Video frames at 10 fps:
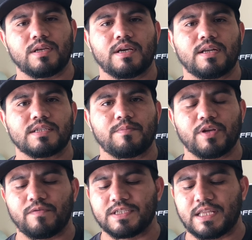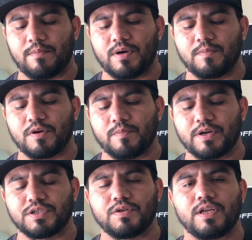it is a bit of a step up
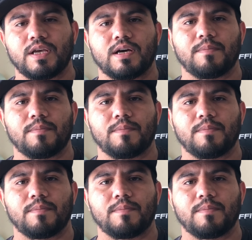compared to the